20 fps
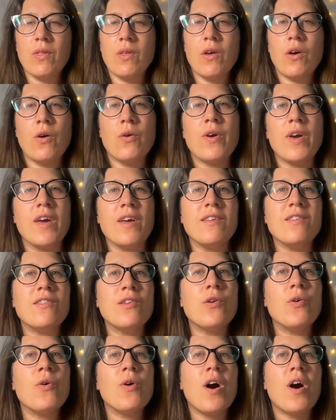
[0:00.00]
Okay,
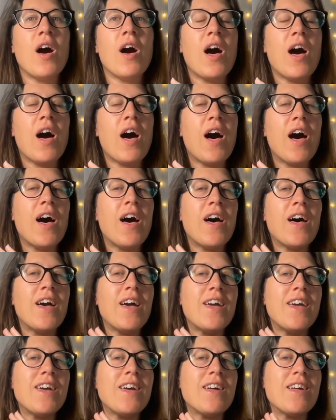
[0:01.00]
so
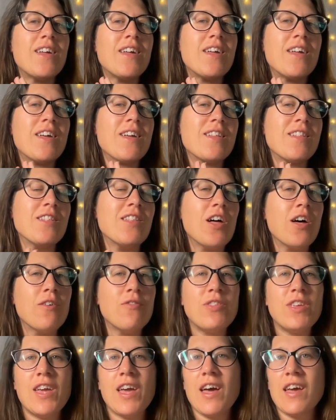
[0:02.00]
I
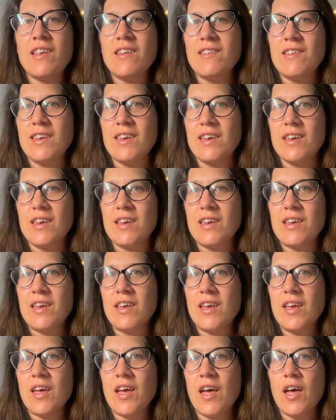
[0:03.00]
love the idea
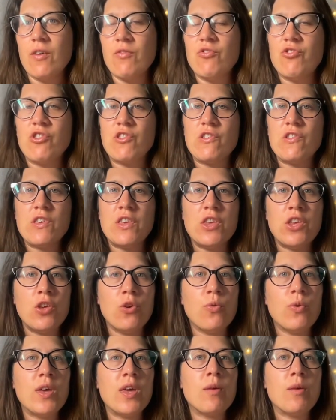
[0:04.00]
of just
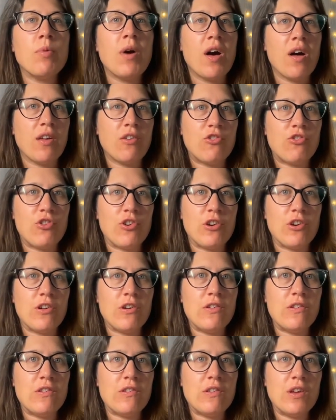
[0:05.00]
cueing
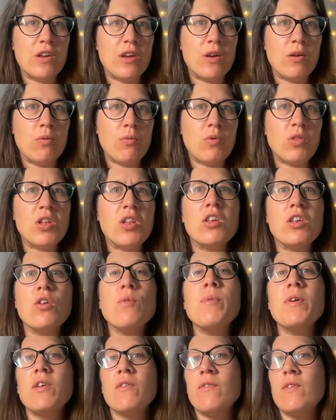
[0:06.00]
postures with a little
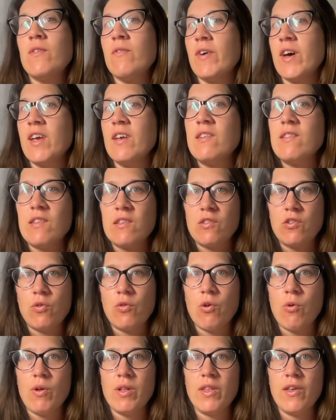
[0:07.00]
bit of advice as you
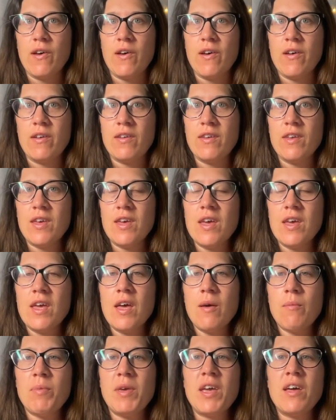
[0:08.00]
go along,
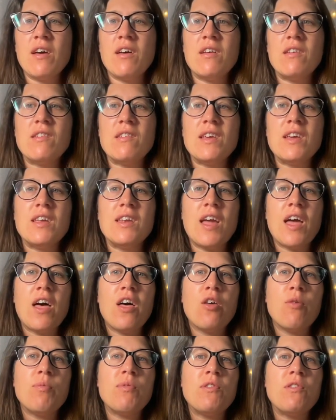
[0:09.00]
because it
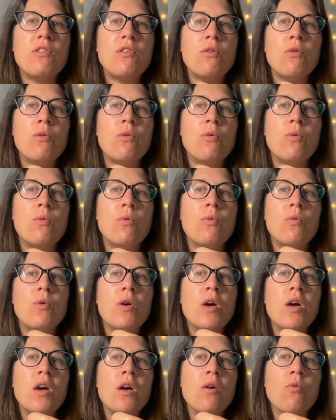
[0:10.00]
helps to
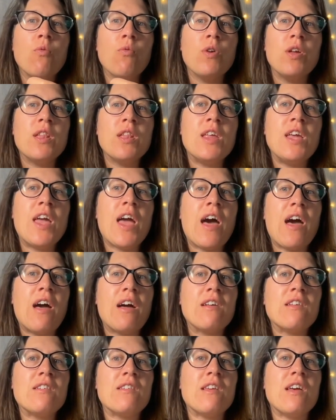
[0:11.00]
really
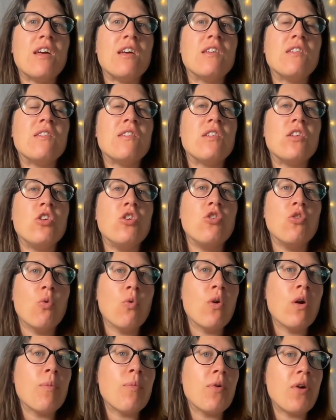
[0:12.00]
access
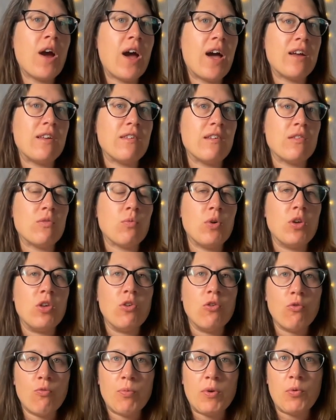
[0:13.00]
your practice, what
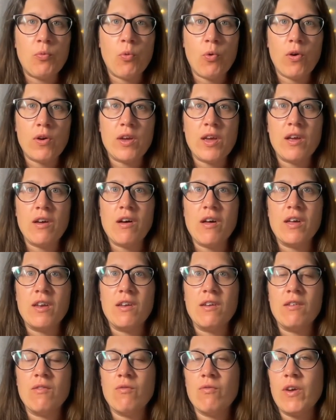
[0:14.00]
you've been working on
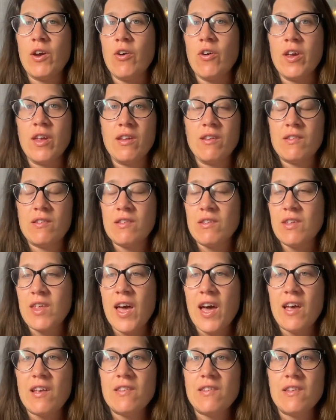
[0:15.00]
in various
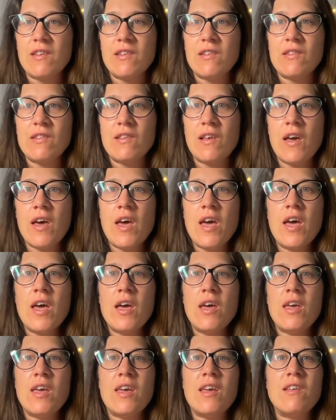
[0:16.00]
classes.
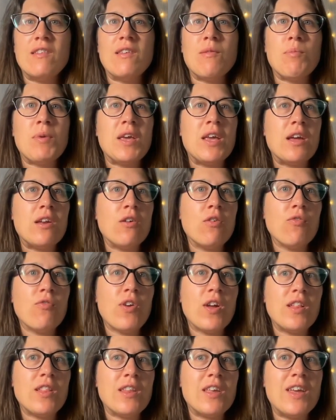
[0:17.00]
Is it beginner
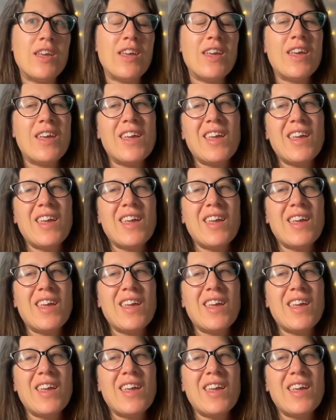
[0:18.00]
friendly?